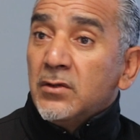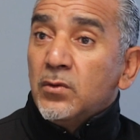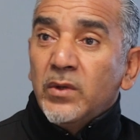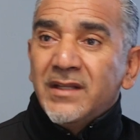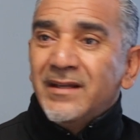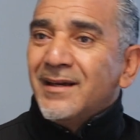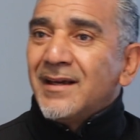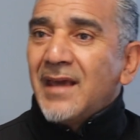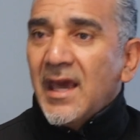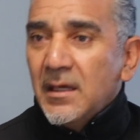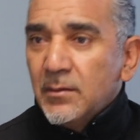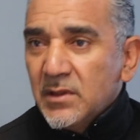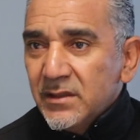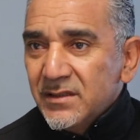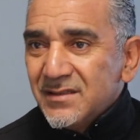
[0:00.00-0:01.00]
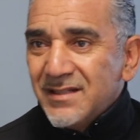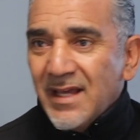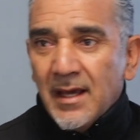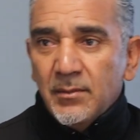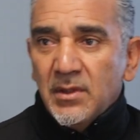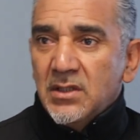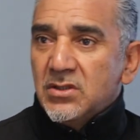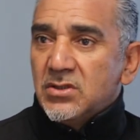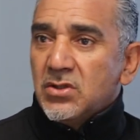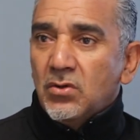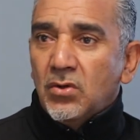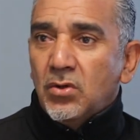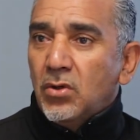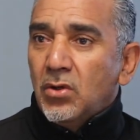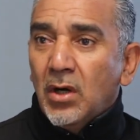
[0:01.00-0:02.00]
out whether a cable is damaged
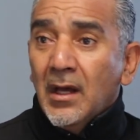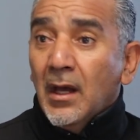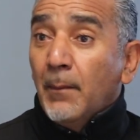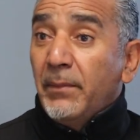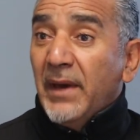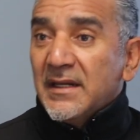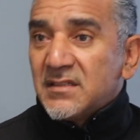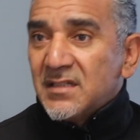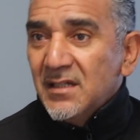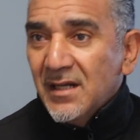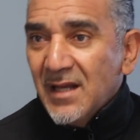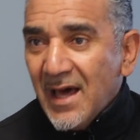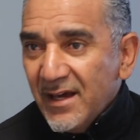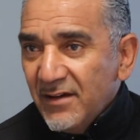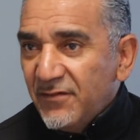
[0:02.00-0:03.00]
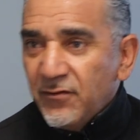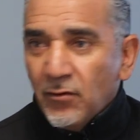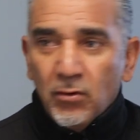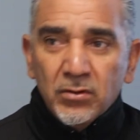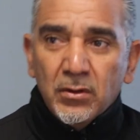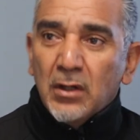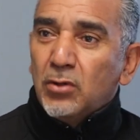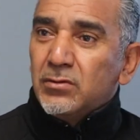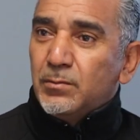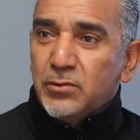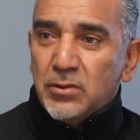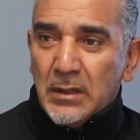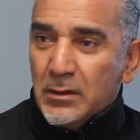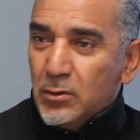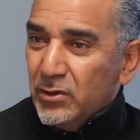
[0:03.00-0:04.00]
or battery life or
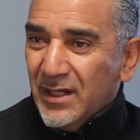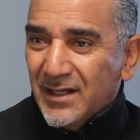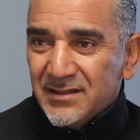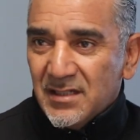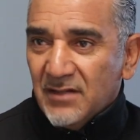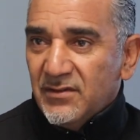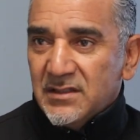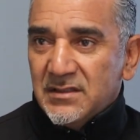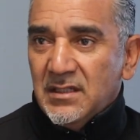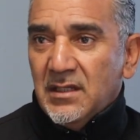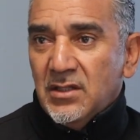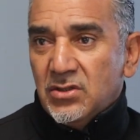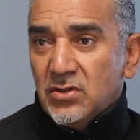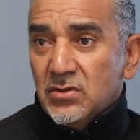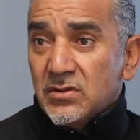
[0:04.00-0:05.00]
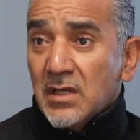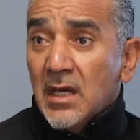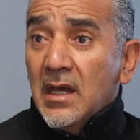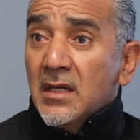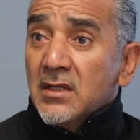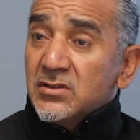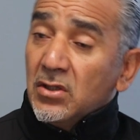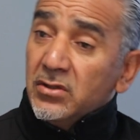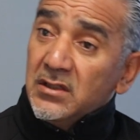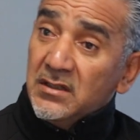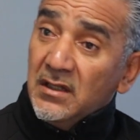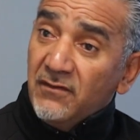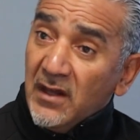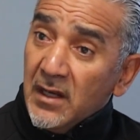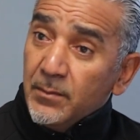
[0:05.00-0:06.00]
connectivity issues. So the
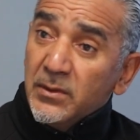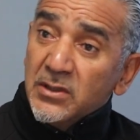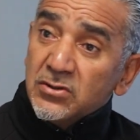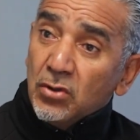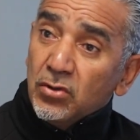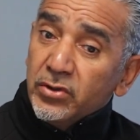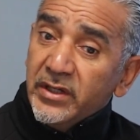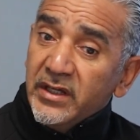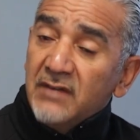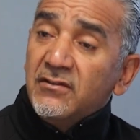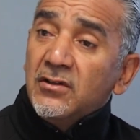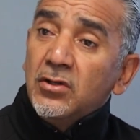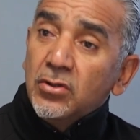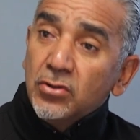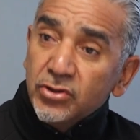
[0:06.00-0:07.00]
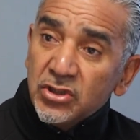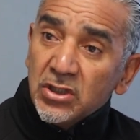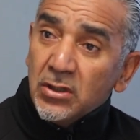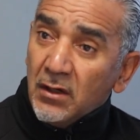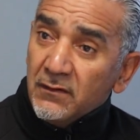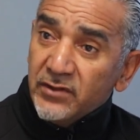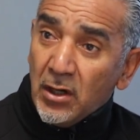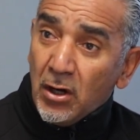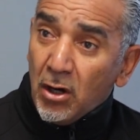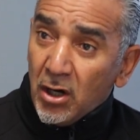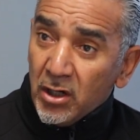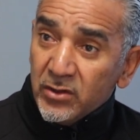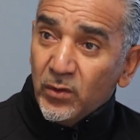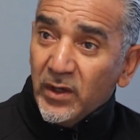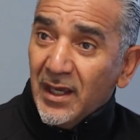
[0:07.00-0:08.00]
development or the evolution of the
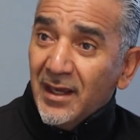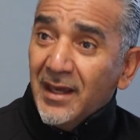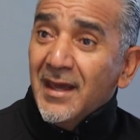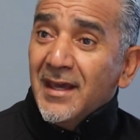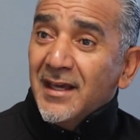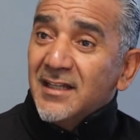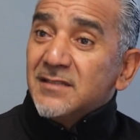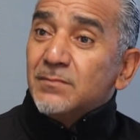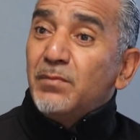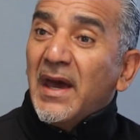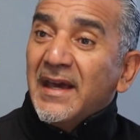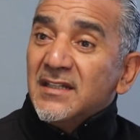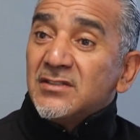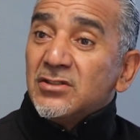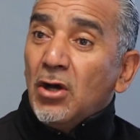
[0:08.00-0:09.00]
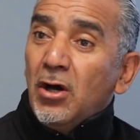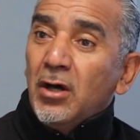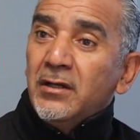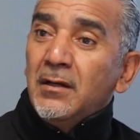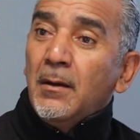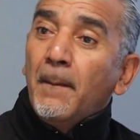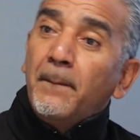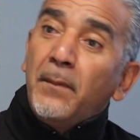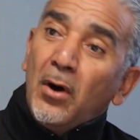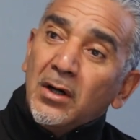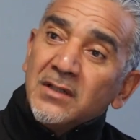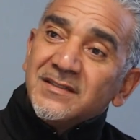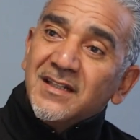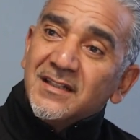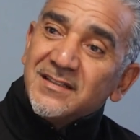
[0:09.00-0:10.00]
hardware is based on
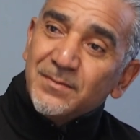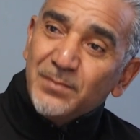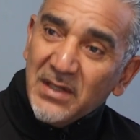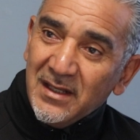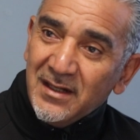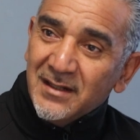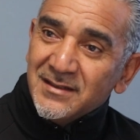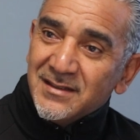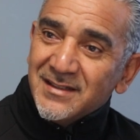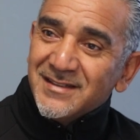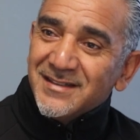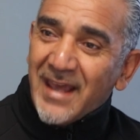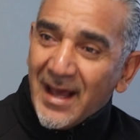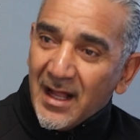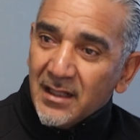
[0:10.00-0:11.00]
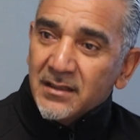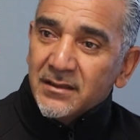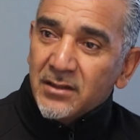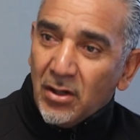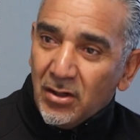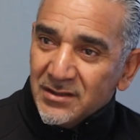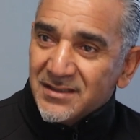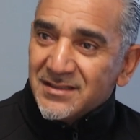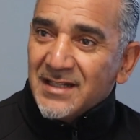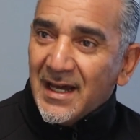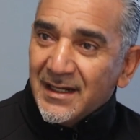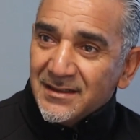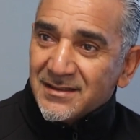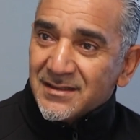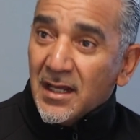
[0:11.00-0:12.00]
past experiences held on
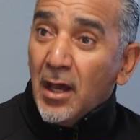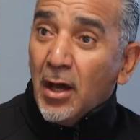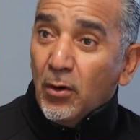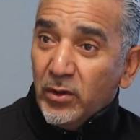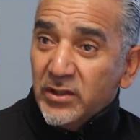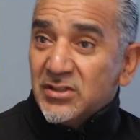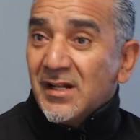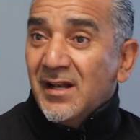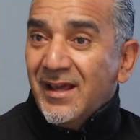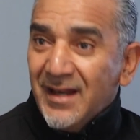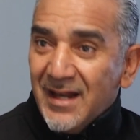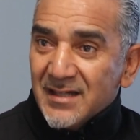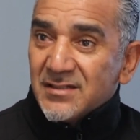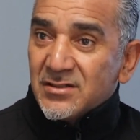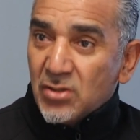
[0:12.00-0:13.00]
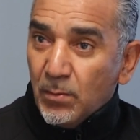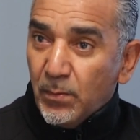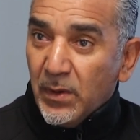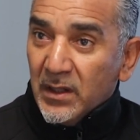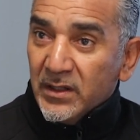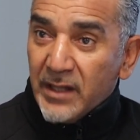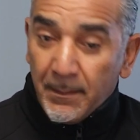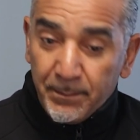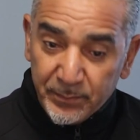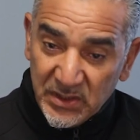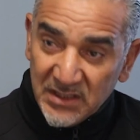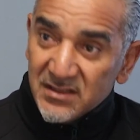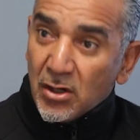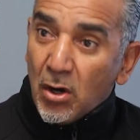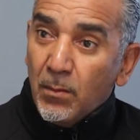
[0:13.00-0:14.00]
sites, which led us to build up
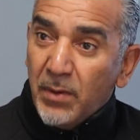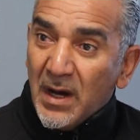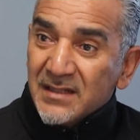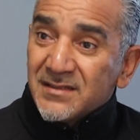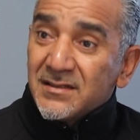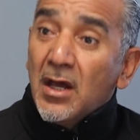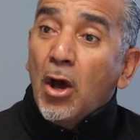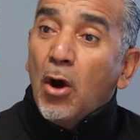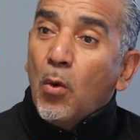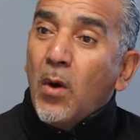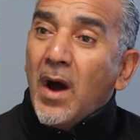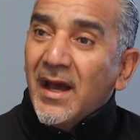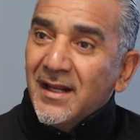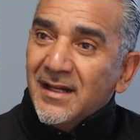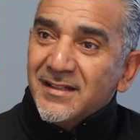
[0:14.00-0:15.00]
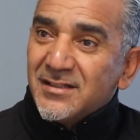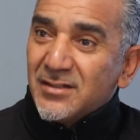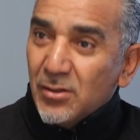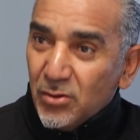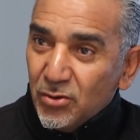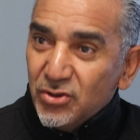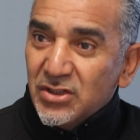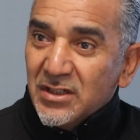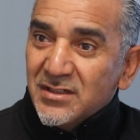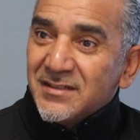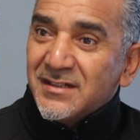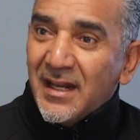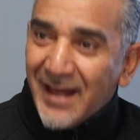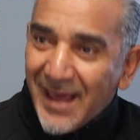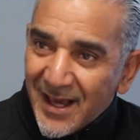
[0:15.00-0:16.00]
these robust wireless solutions
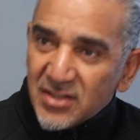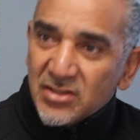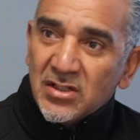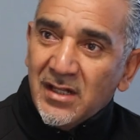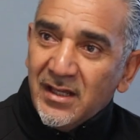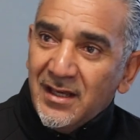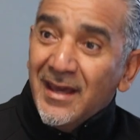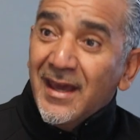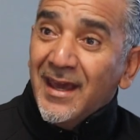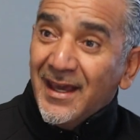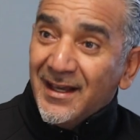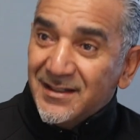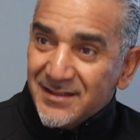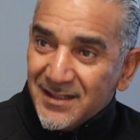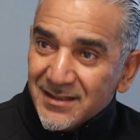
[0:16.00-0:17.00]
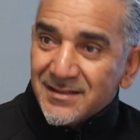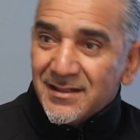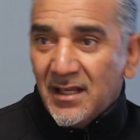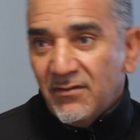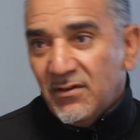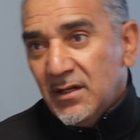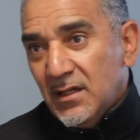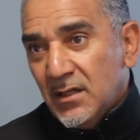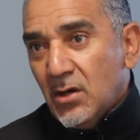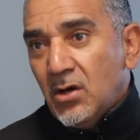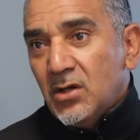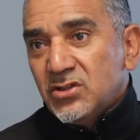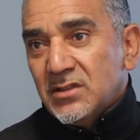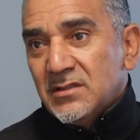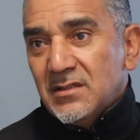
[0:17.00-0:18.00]
that actually exist even in the
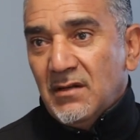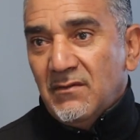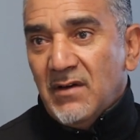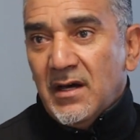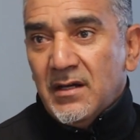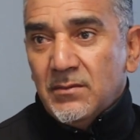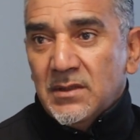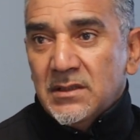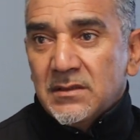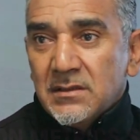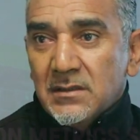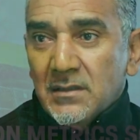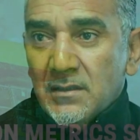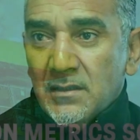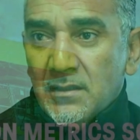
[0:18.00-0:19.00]
harshest environments.